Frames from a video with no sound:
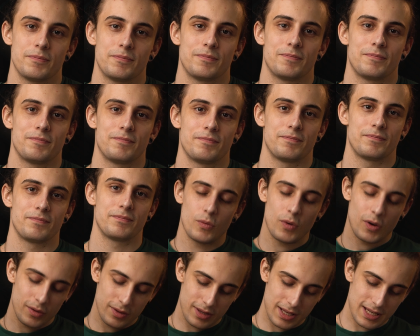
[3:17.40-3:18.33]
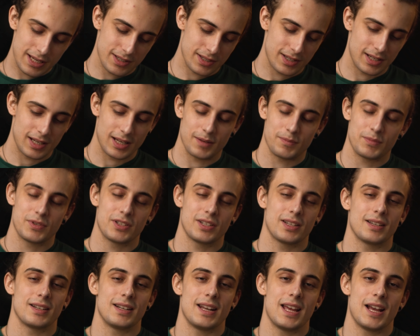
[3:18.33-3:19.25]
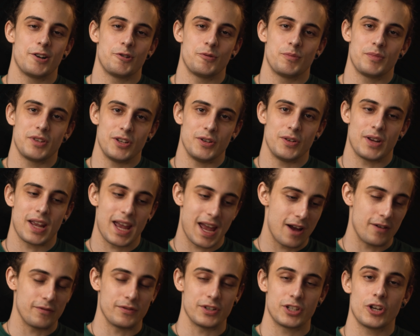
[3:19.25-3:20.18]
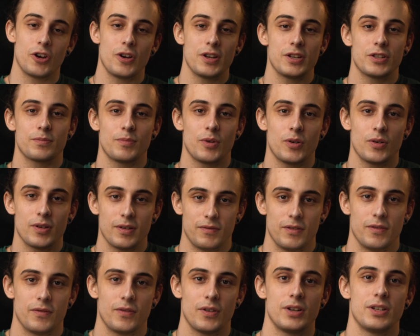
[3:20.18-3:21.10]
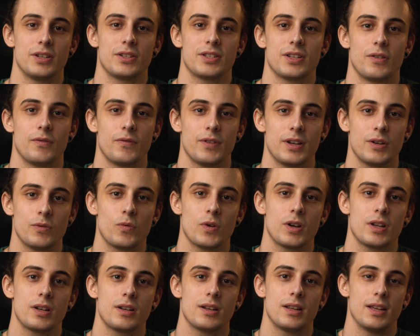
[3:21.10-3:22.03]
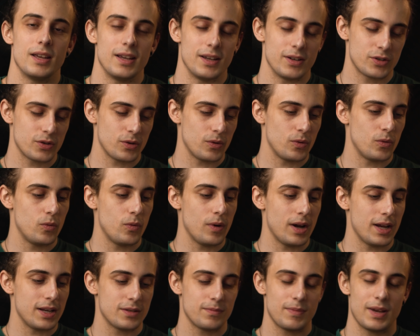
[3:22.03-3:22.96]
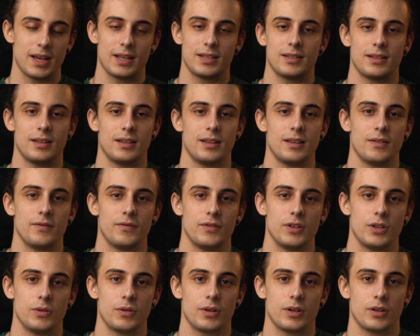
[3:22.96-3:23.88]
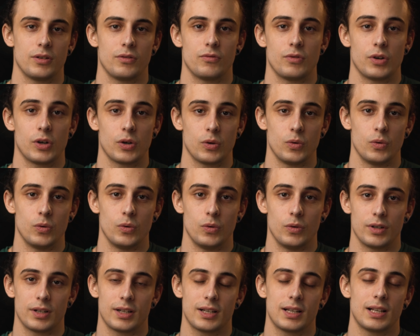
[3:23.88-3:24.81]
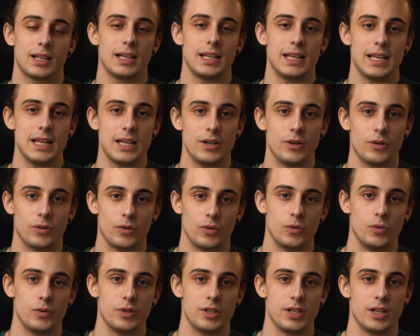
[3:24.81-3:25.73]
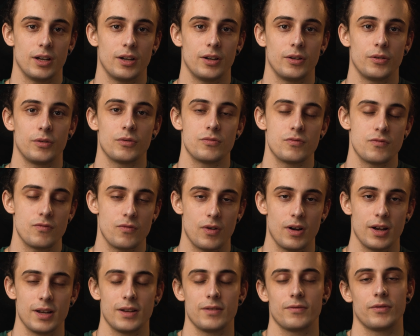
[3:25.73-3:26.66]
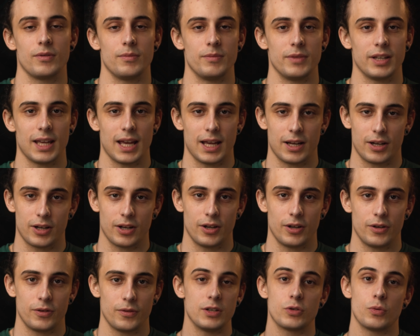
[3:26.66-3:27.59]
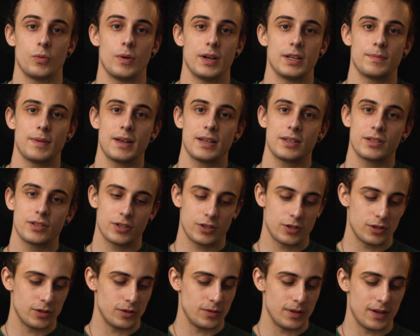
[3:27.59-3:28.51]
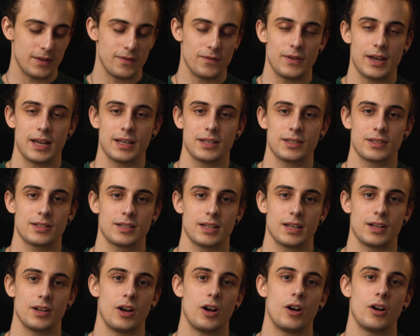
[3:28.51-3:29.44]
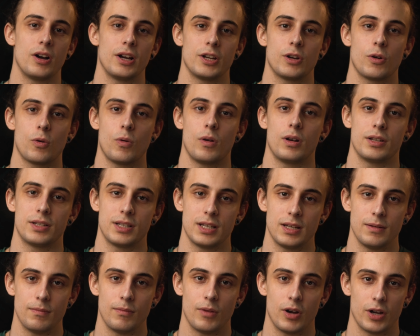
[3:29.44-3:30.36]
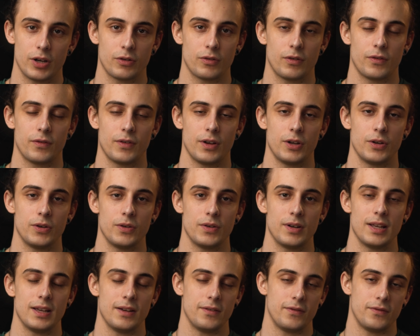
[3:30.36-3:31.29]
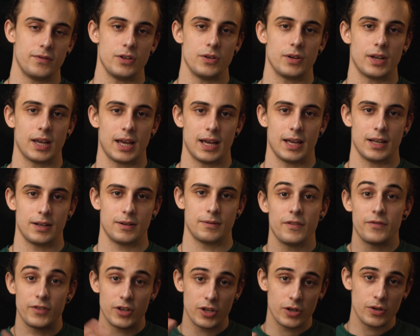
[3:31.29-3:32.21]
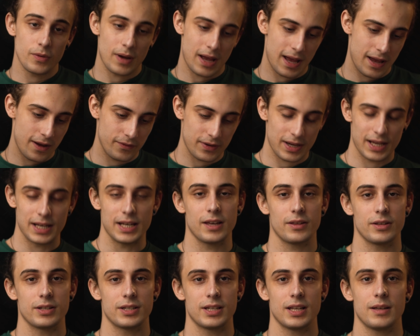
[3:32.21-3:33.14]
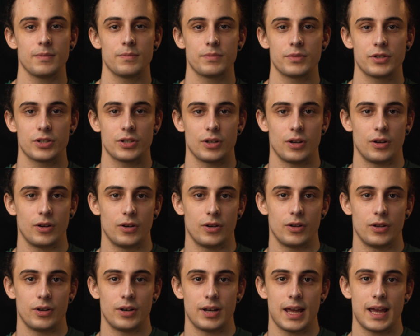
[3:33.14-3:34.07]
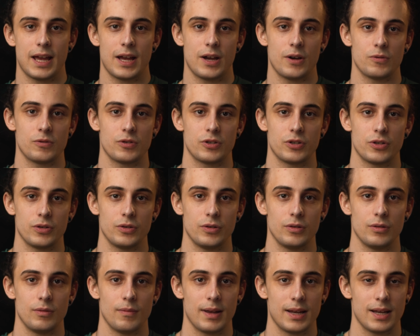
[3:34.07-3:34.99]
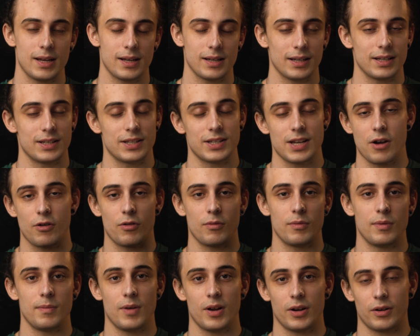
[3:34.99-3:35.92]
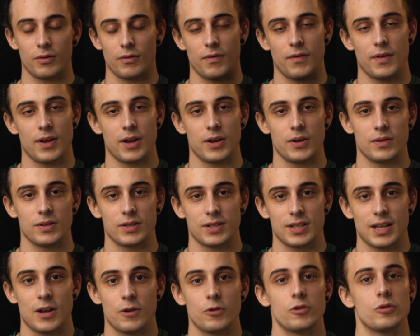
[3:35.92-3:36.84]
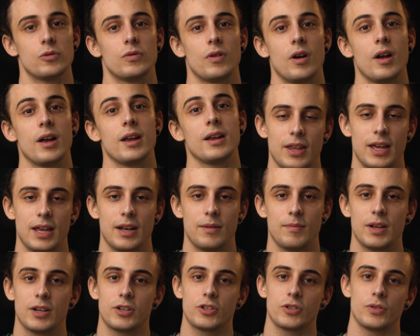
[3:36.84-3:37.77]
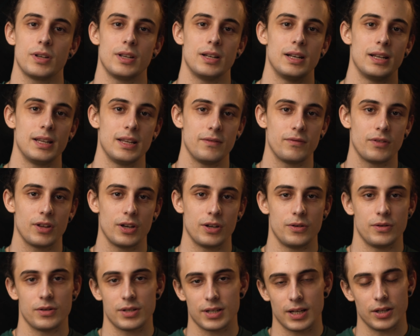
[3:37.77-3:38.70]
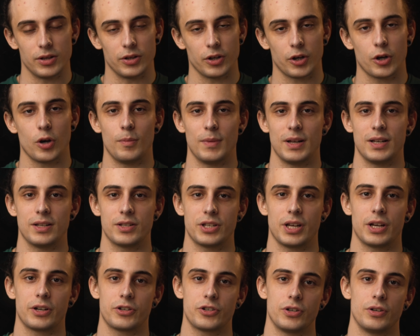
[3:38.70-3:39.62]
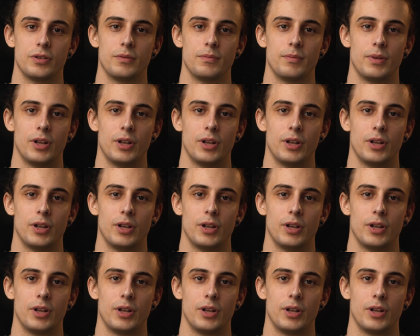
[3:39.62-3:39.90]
Remember, while these tips can help you get out of a tight spot if you find yourself in one, it's always better if you can record clean audio right from the get-go. It's always best to invest in a high quality microphone if you can. If you have any other tips on how to make a terrible microphone sound alright, then make sure you leave those in the comments section